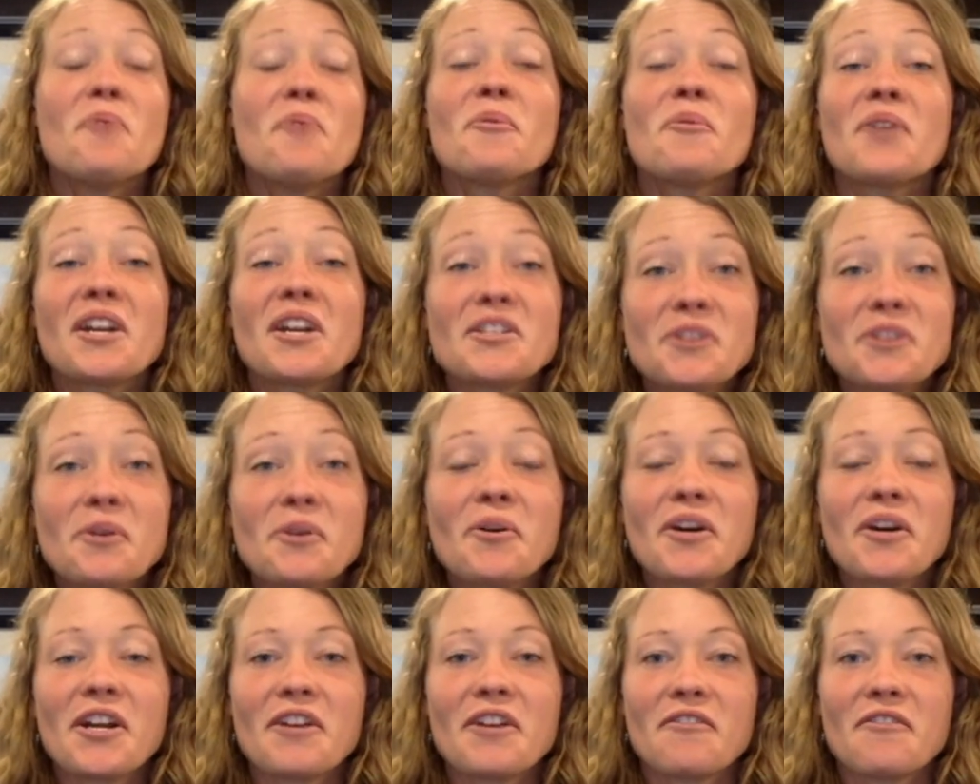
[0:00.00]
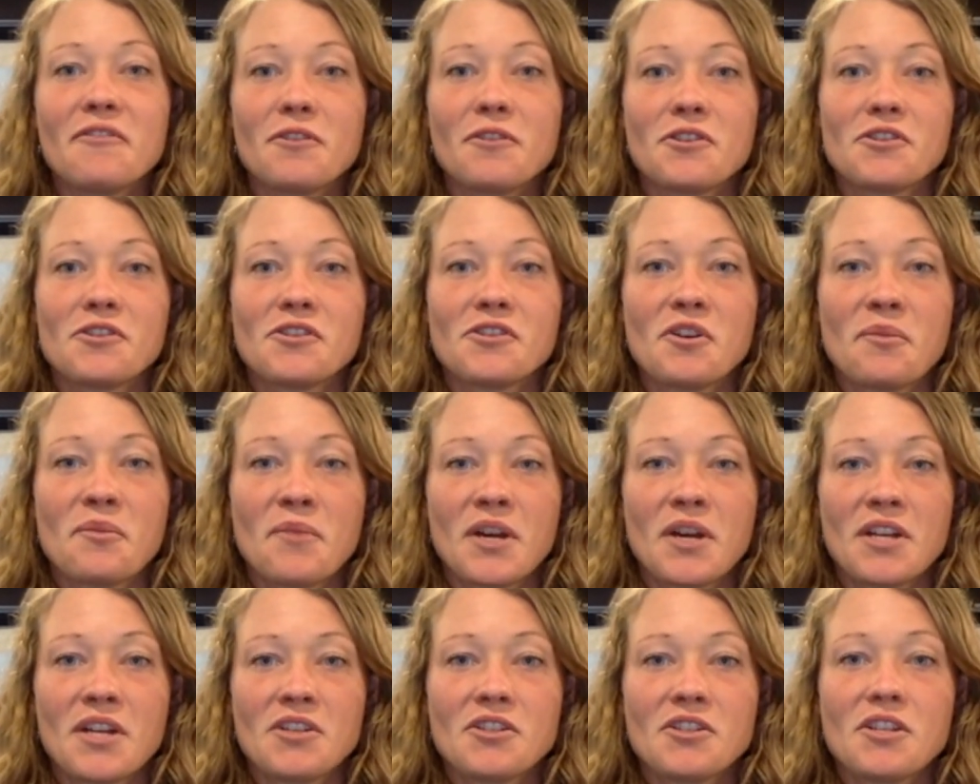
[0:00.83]
What I don't care for so
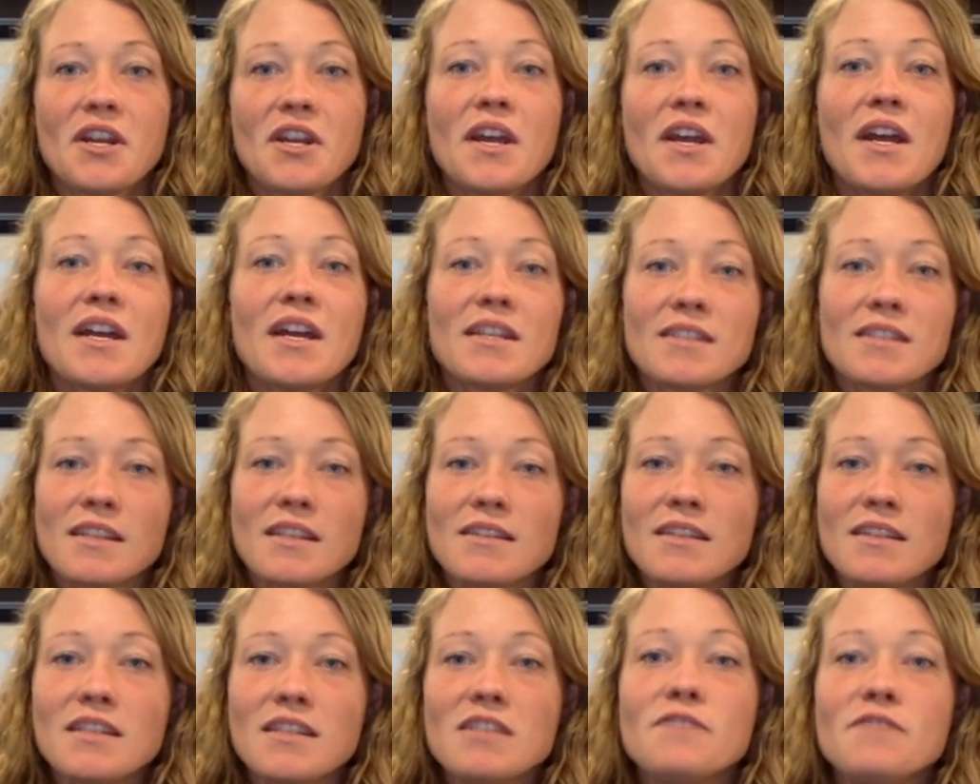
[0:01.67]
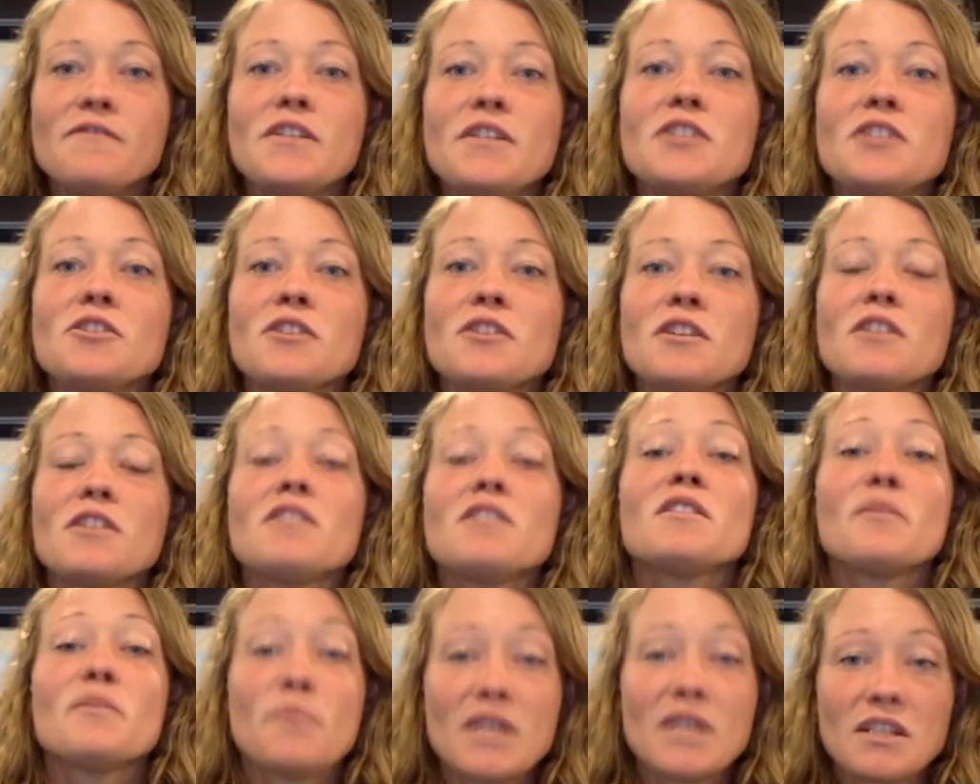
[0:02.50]
much is that these
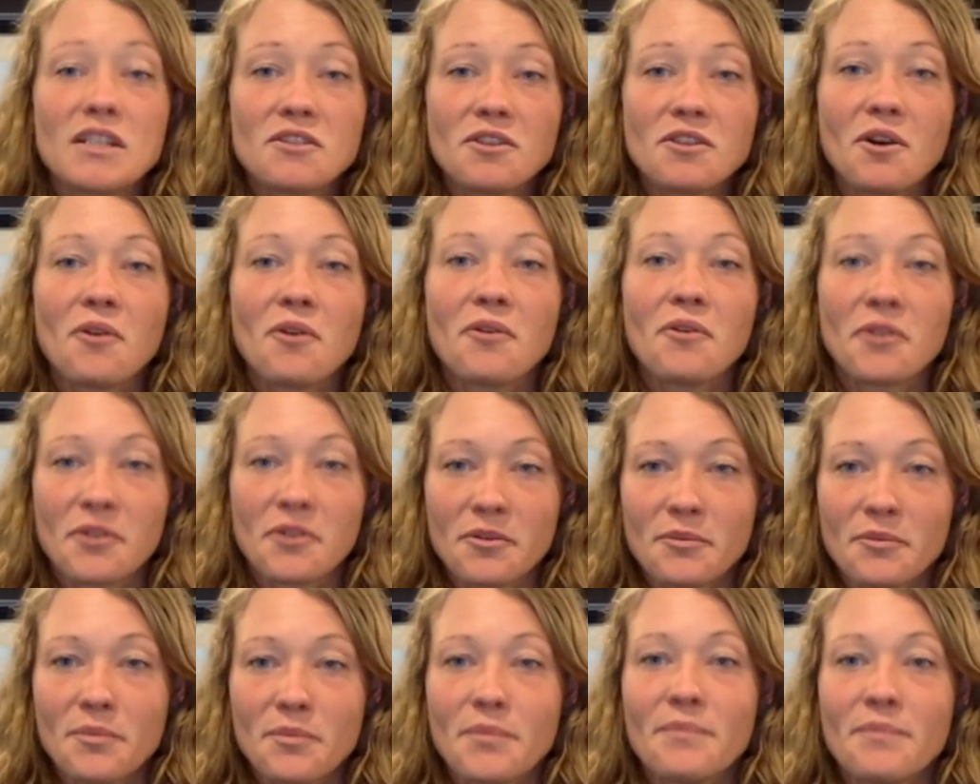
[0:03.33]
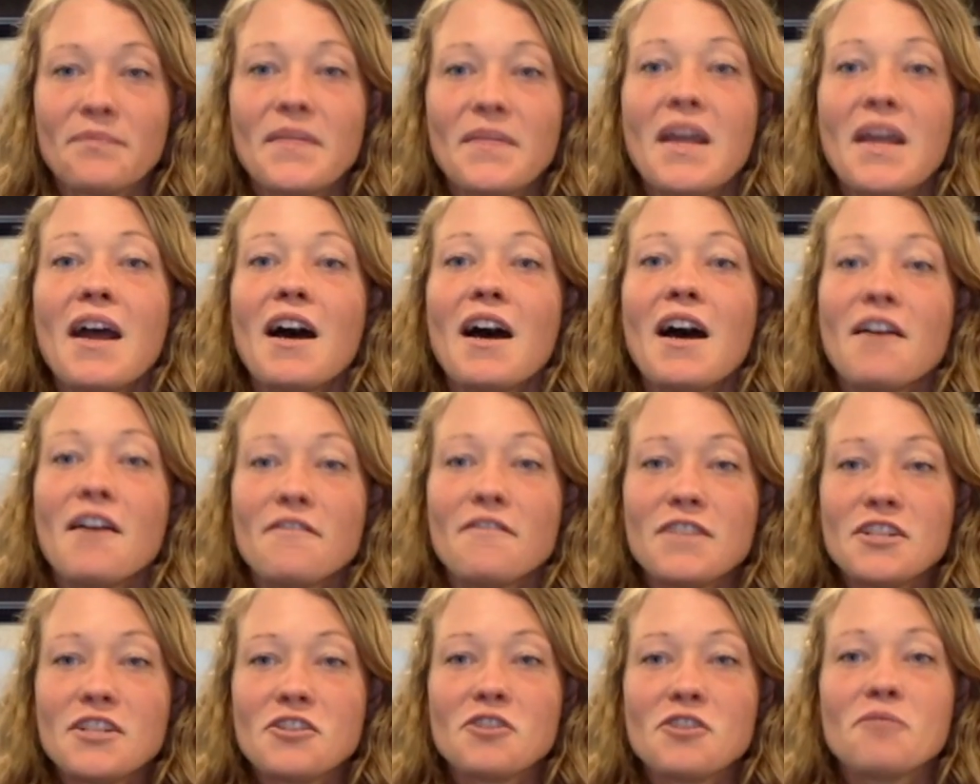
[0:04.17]
feature the big toe loop, a
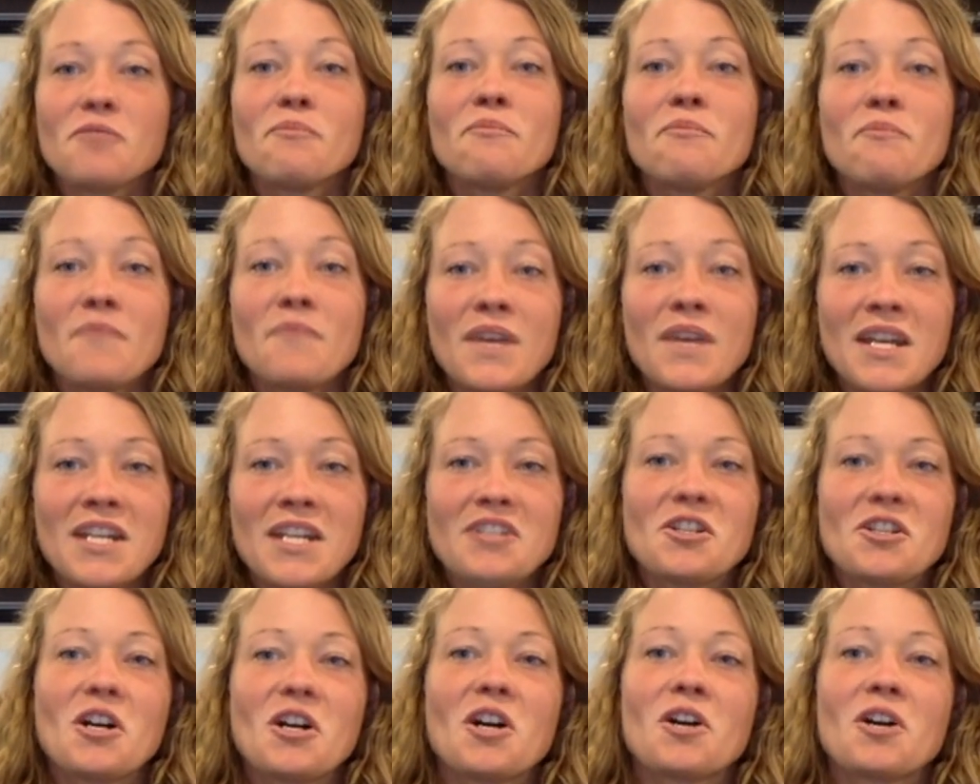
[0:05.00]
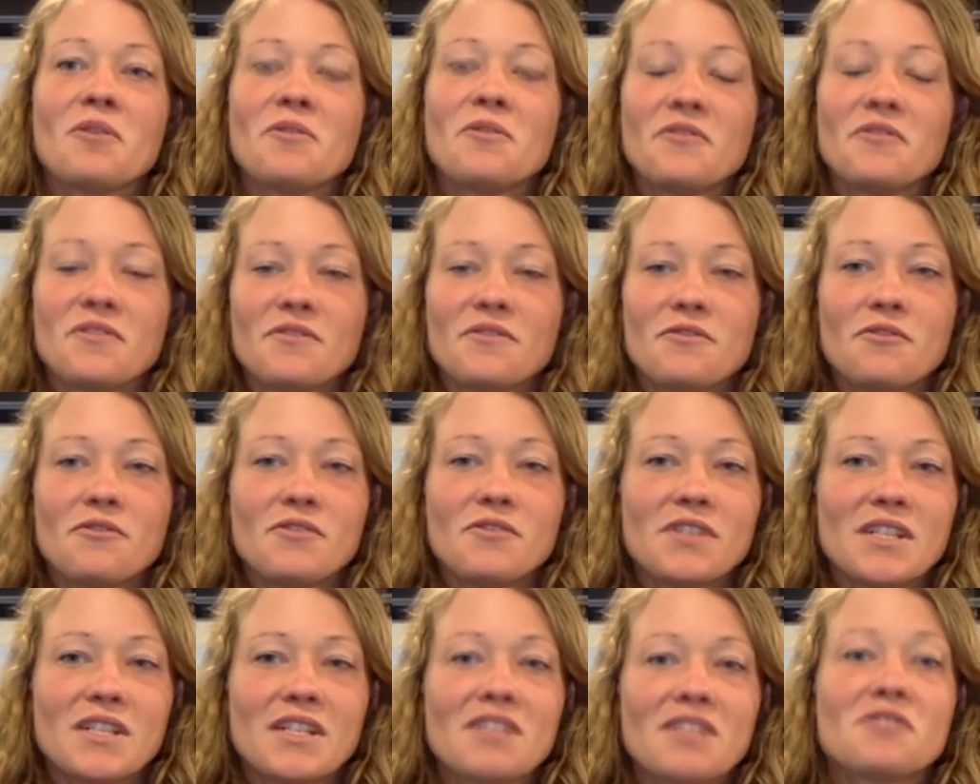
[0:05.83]
feature many Chaco
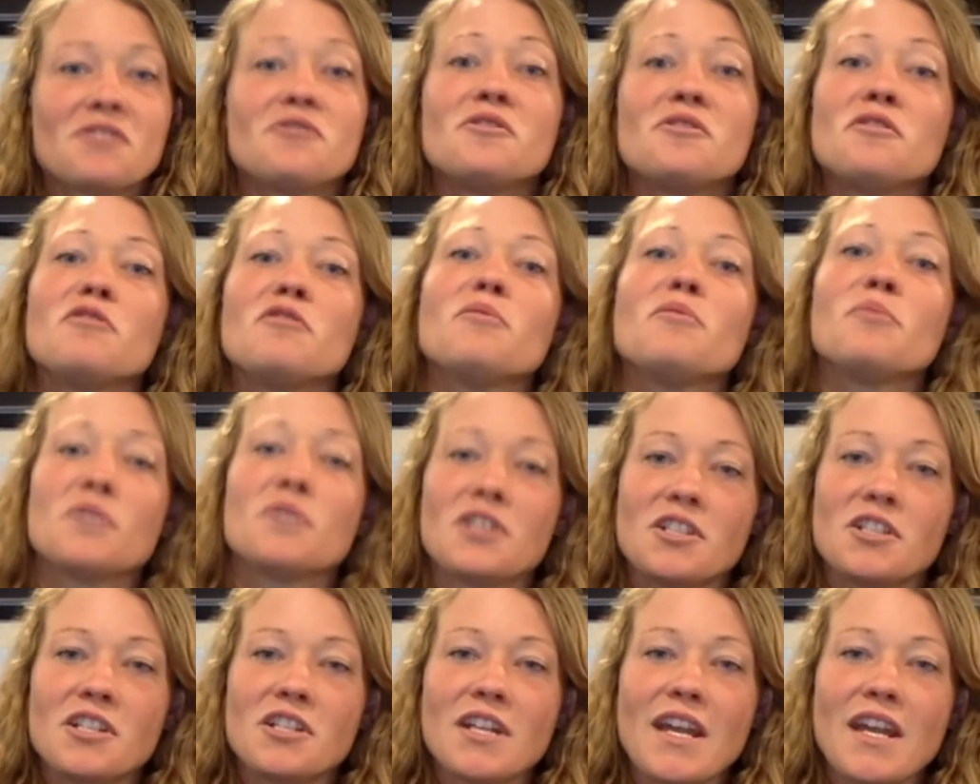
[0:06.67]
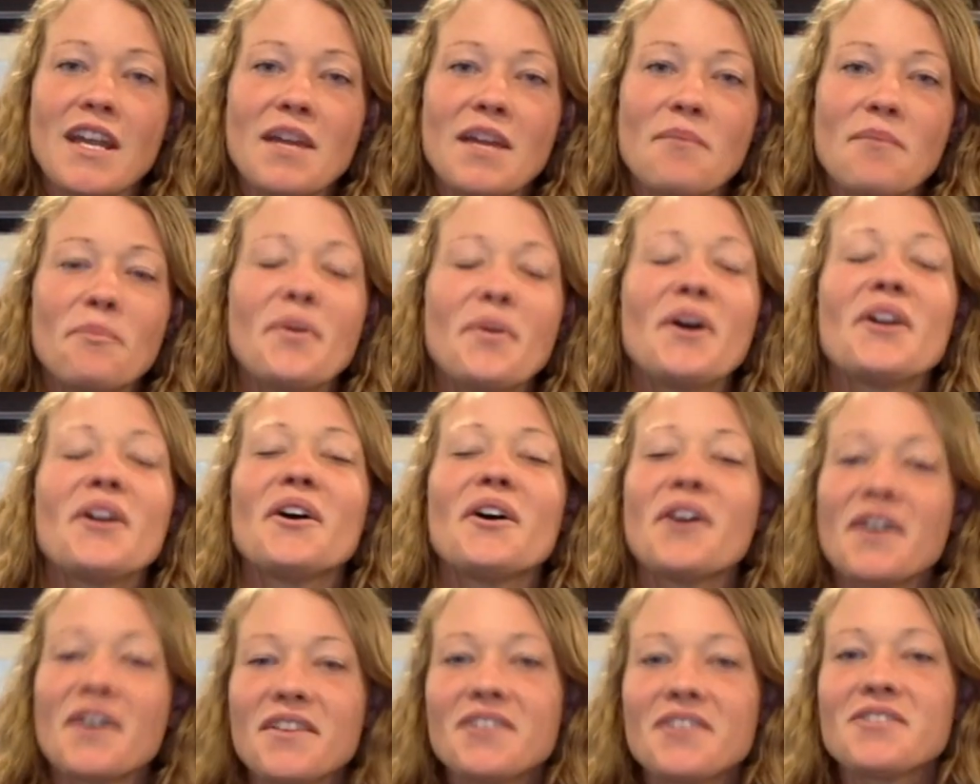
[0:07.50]
enthusiasts do appreciate, but
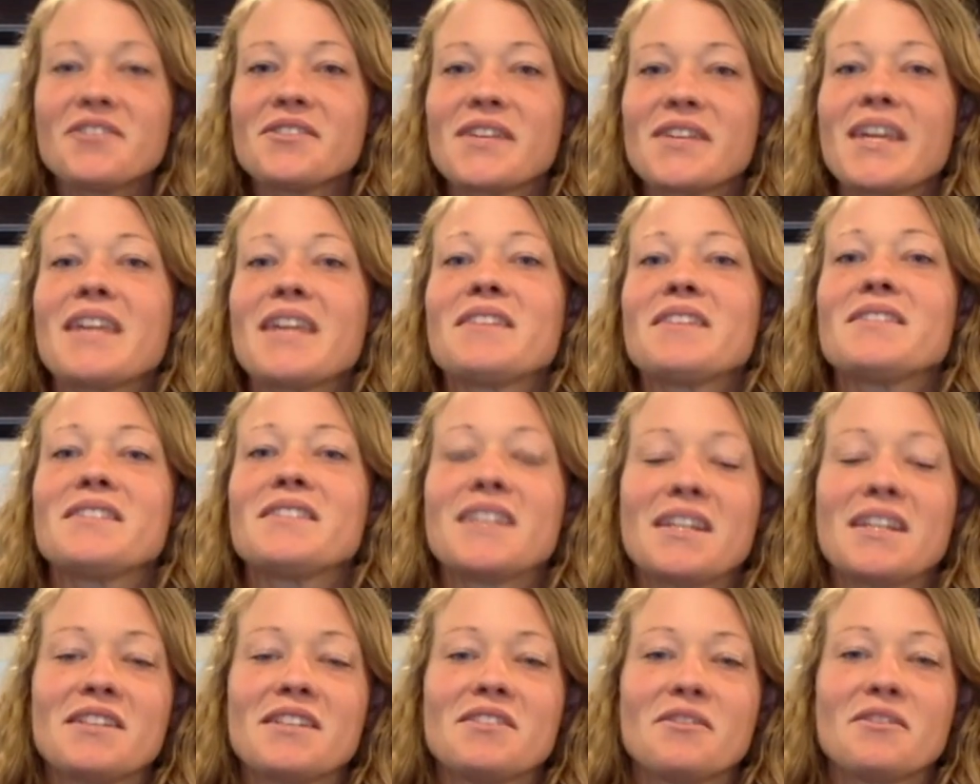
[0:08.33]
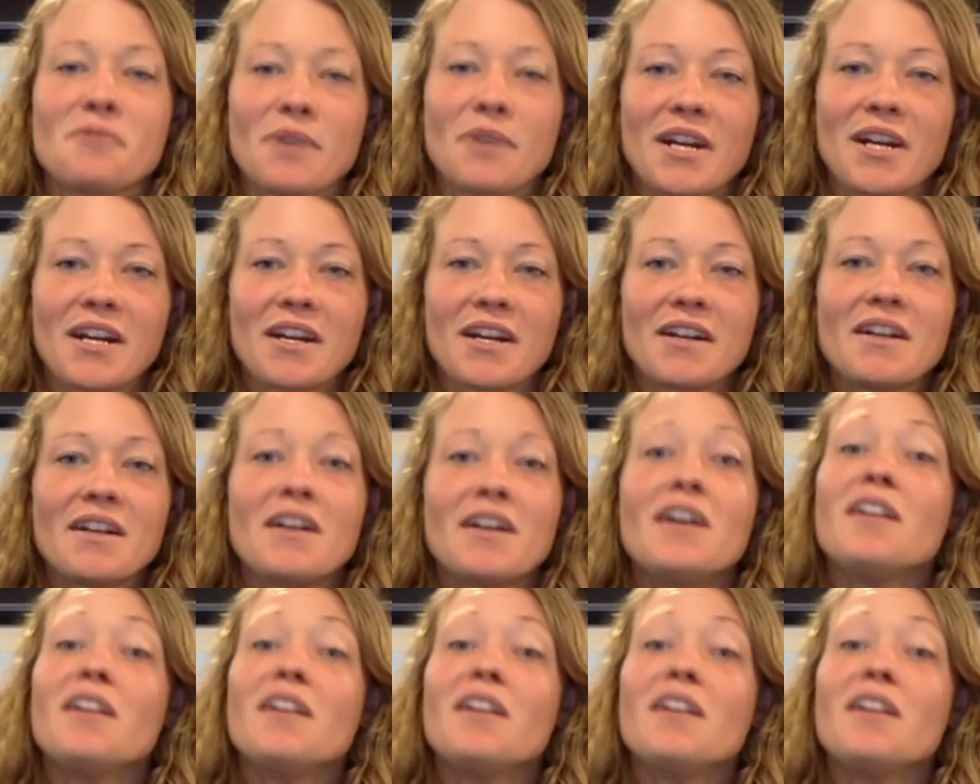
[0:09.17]
others can't stand to wear.